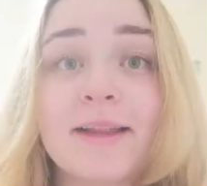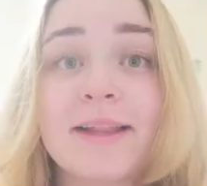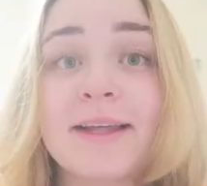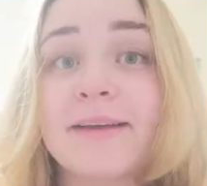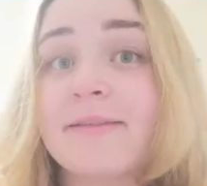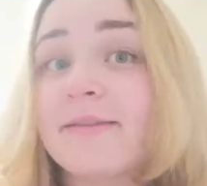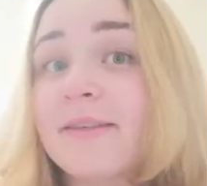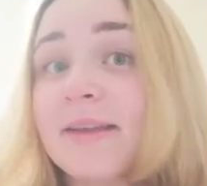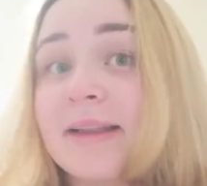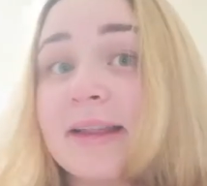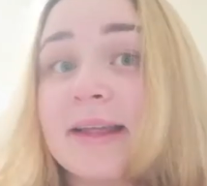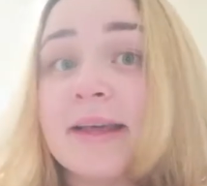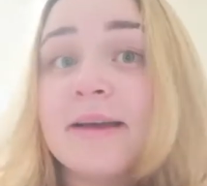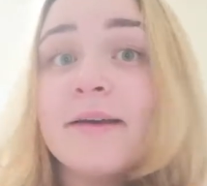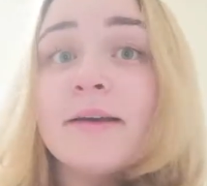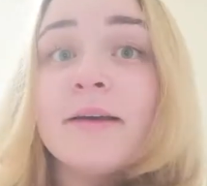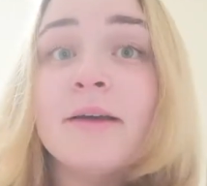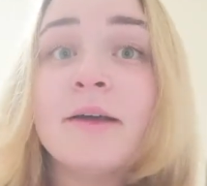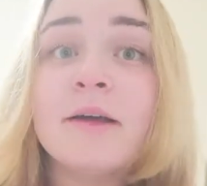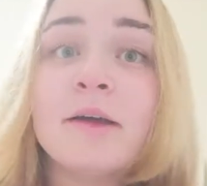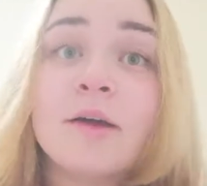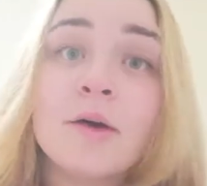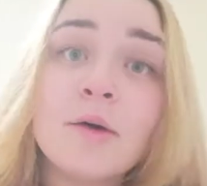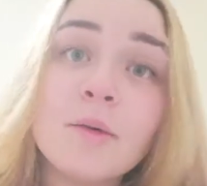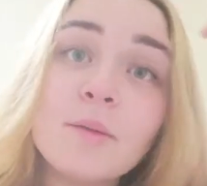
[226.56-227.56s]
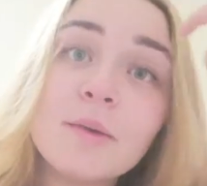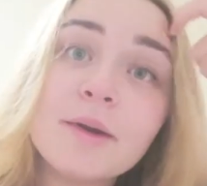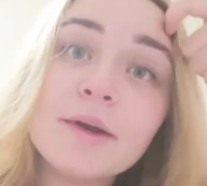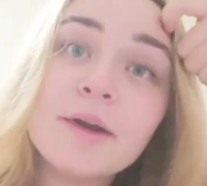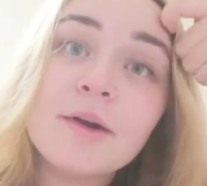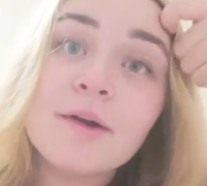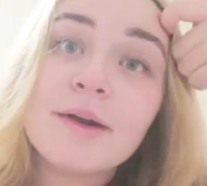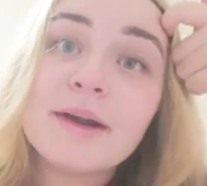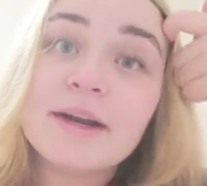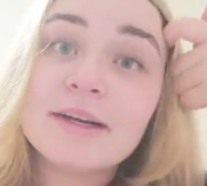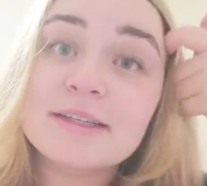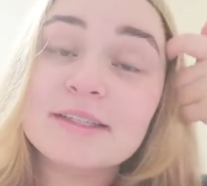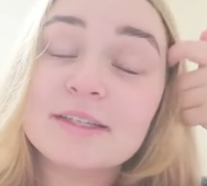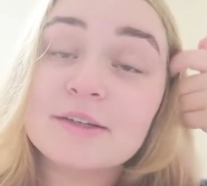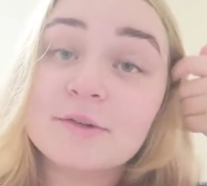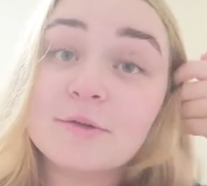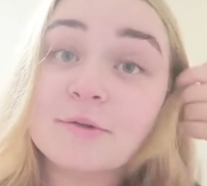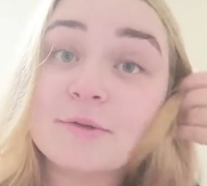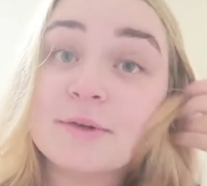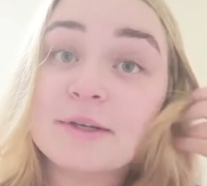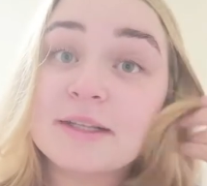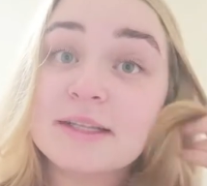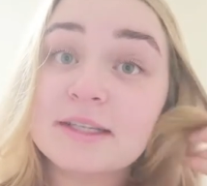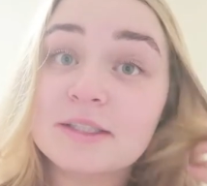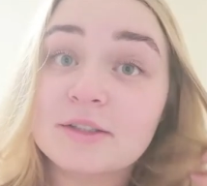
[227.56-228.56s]
that like feeling when your hair is like
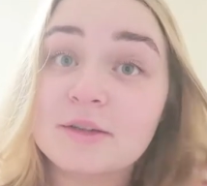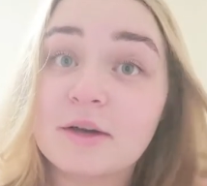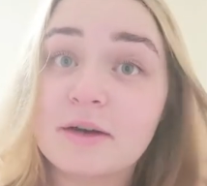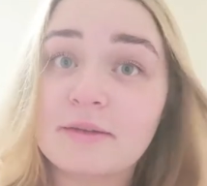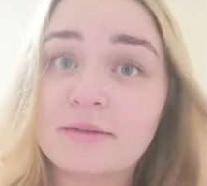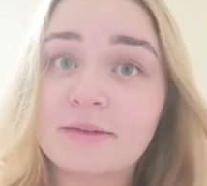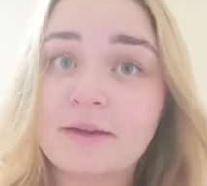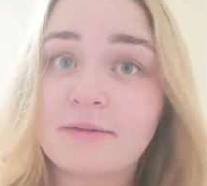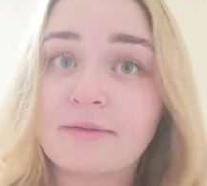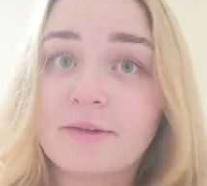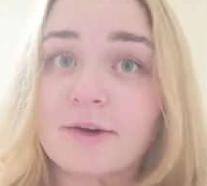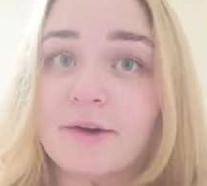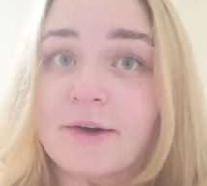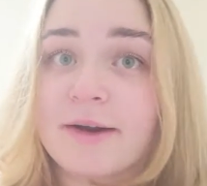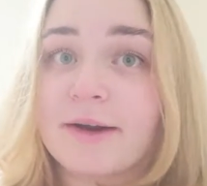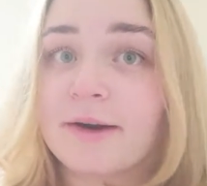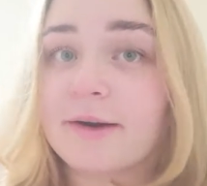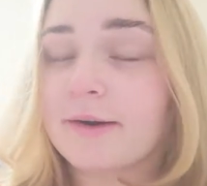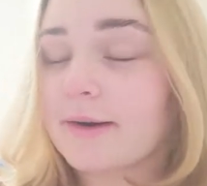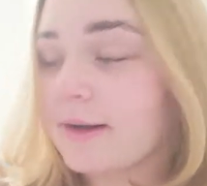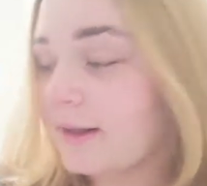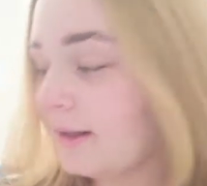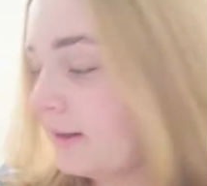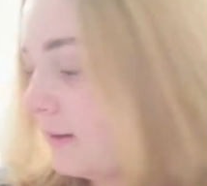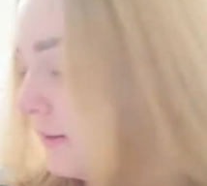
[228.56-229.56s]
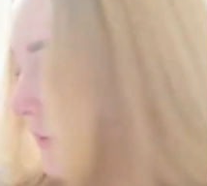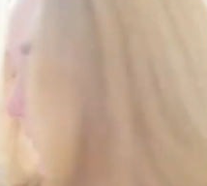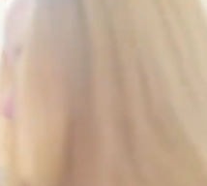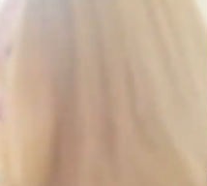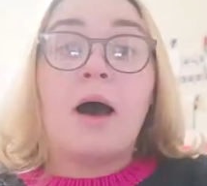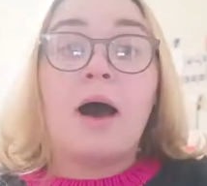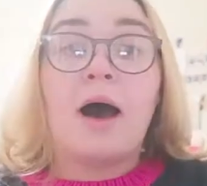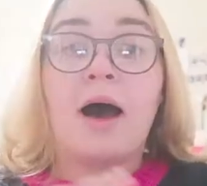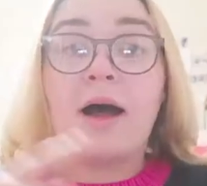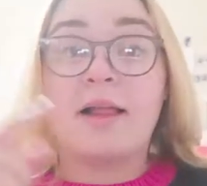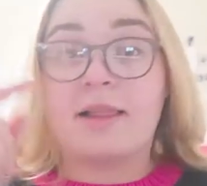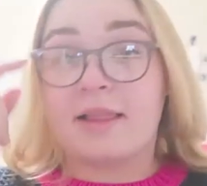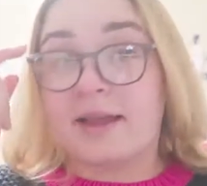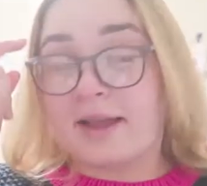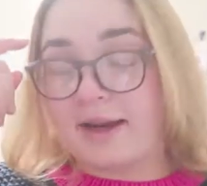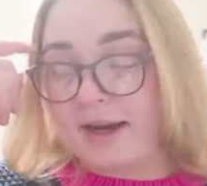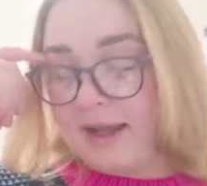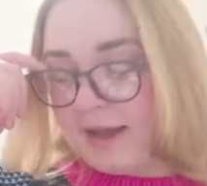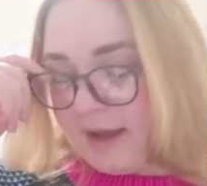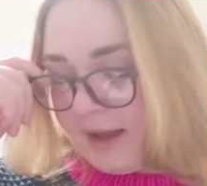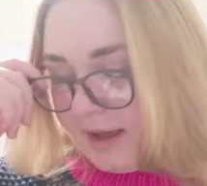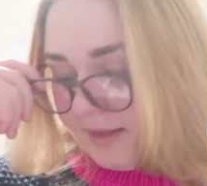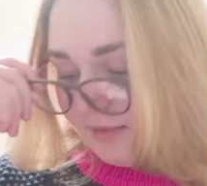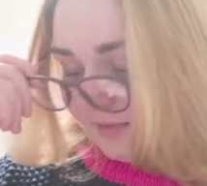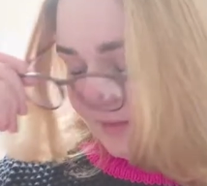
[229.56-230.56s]
really soft after a haircut? a
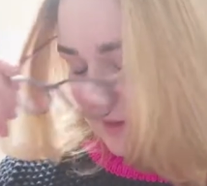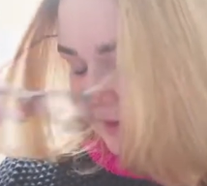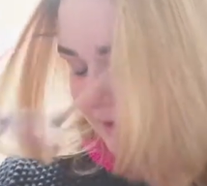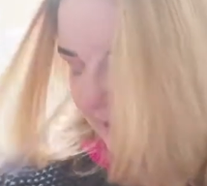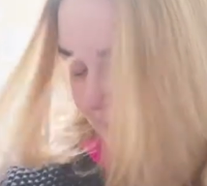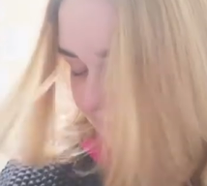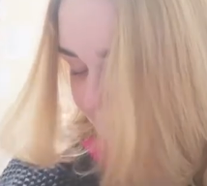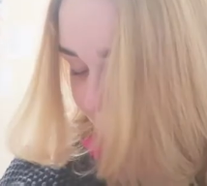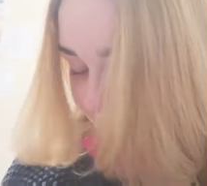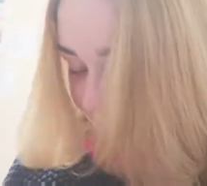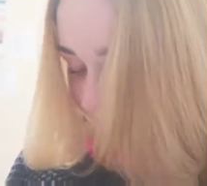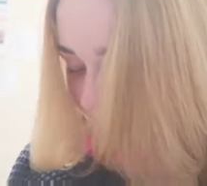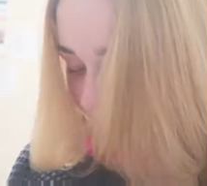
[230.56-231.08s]
lady at the uh,